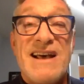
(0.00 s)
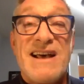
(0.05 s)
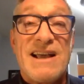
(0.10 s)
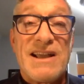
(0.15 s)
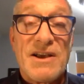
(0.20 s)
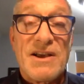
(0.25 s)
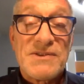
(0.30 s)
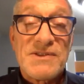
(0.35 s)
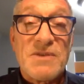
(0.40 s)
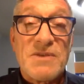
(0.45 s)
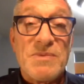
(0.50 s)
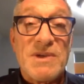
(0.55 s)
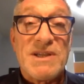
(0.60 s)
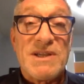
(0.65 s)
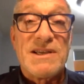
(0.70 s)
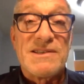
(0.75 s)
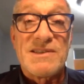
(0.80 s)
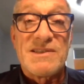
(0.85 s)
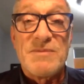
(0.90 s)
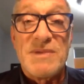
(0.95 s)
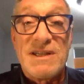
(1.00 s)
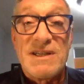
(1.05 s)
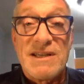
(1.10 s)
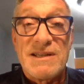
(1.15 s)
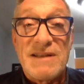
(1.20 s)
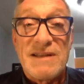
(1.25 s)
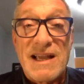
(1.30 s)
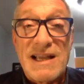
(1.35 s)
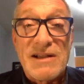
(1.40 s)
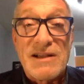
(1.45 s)
I also, because of me,
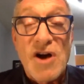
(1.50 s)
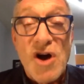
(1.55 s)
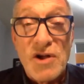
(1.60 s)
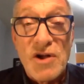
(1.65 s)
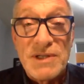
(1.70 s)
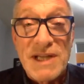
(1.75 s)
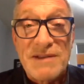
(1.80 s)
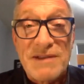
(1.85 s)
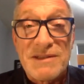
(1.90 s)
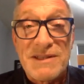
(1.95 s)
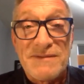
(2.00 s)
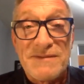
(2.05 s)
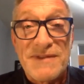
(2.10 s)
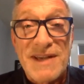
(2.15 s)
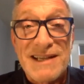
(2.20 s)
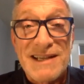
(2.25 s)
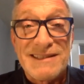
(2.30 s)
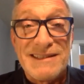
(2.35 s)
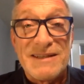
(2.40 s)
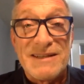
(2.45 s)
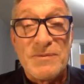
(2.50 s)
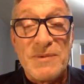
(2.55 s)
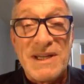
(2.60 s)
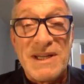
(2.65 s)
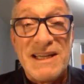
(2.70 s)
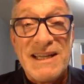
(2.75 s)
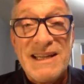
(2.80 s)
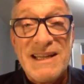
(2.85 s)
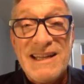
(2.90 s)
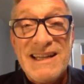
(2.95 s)
I called out the fact that
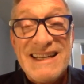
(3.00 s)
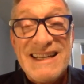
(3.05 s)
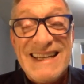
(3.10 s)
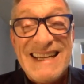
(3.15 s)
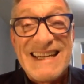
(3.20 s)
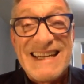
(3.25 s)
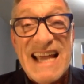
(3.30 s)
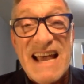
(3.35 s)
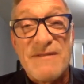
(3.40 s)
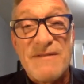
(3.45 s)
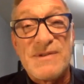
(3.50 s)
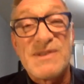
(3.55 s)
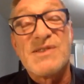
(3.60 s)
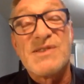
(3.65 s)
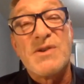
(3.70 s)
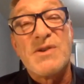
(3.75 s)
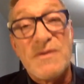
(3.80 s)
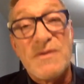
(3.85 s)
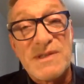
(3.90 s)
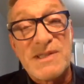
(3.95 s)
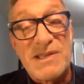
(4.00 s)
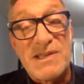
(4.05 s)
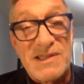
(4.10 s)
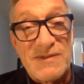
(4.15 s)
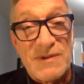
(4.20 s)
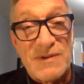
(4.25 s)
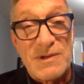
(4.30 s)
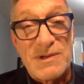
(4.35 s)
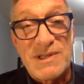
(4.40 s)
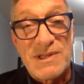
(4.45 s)
we need to have services
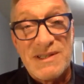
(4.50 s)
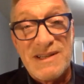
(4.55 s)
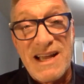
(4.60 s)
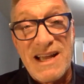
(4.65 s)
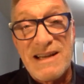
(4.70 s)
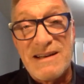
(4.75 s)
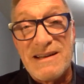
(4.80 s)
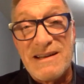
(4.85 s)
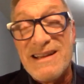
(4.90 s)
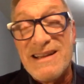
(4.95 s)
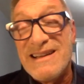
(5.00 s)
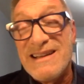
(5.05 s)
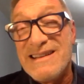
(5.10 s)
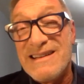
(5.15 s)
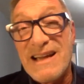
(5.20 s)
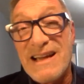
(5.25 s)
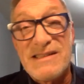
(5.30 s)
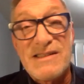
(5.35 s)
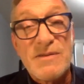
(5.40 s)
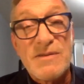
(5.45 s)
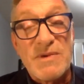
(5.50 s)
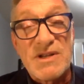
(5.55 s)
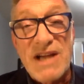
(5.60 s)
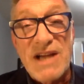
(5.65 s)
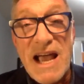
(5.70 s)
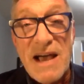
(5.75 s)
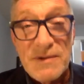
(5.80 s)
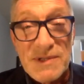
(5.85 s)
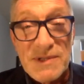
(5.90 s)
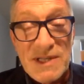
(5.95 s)
first, not so much
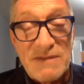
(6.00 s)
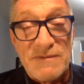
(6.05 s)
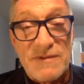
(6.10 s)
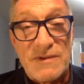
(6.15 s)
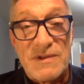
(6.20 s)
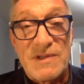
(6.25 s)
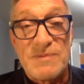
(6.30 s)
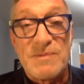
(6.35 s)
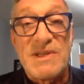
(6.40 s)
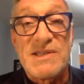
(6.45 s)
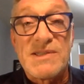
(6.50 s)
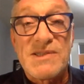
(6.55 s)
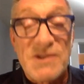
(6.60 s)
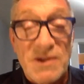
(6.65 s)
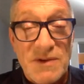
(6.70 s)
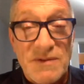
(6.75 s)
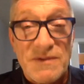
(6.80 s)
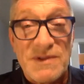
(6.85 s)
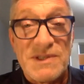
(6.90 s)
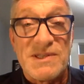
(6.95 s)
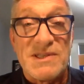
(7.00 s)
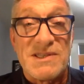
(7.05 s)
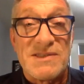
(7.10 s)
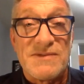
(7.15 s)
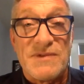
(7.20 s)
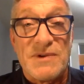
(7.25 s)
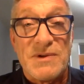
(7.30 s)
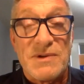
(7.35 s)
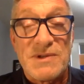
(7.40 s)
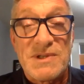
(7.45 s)
housing first, but
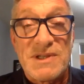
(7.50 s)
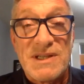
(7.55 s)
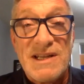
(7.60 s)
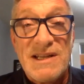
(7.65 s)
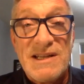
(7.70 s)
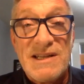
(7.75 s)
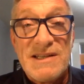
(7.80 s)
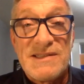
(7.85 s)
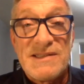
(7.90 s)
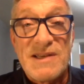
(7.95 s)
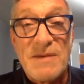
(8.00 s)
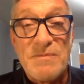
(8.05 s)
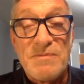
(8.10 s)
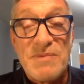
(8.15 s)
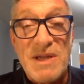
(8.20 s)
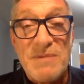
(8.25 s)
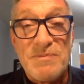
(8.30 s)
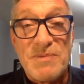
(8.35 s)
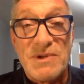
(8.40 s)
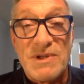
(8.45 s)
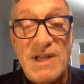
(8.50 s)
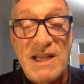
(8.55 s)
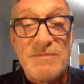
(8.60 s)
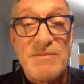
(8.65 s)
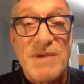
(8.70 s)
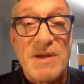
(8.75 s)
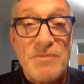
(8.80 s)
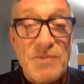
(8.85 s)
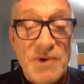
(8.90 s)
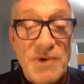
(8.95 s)
services first. Some people,
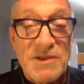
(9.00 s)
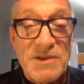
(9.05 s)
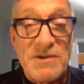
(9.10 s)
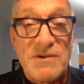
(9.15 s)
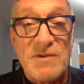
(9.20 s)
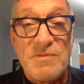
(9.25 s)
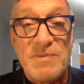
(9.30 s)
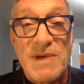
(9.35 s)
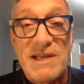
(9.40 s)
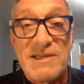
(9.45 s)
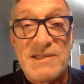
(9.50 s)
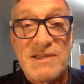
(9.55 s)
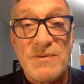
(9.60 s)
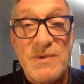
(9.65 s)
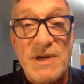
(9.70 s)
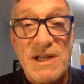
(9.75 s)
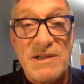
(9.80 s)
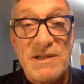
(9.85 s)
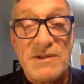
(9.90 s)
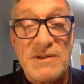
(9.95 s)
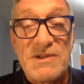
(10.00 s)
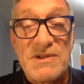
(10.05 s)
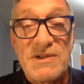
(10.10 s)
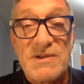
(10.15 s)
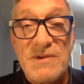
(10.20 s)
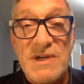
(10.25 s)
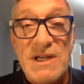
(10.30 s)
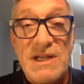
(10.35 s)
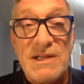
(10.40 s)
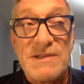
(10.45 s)
like my brother who passed away on the
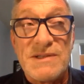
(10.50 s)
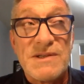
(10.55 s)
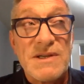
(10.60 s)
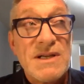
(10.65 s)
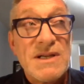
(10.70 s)
streets,